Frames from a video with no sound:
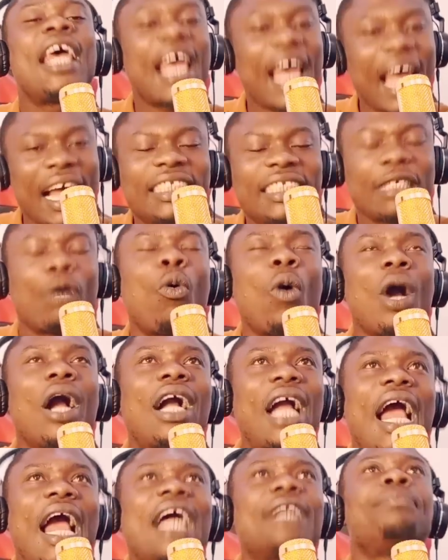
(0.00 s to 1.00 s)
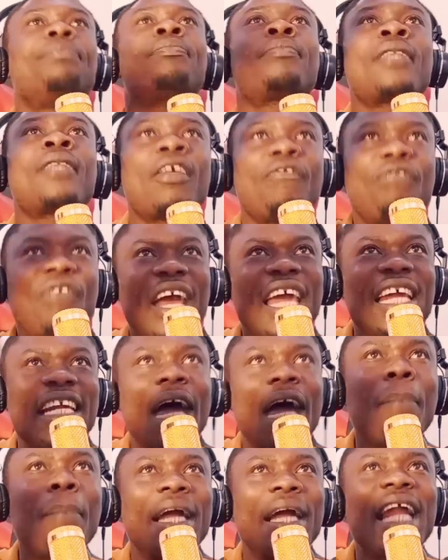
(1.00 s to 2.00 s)
ate won kan for your
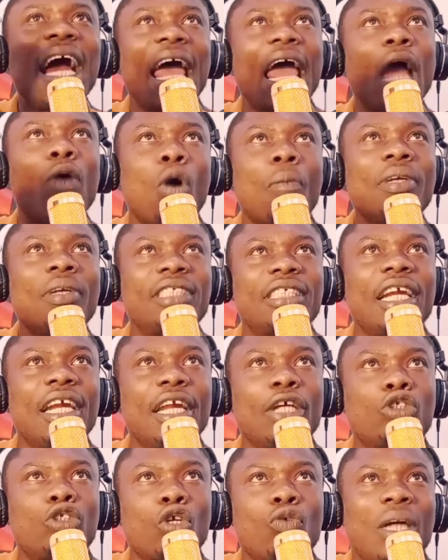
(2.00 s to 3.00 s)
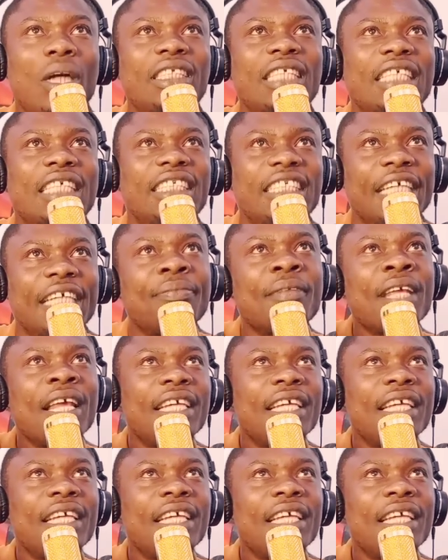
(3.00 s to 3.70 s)
number na ewo me screen so what I say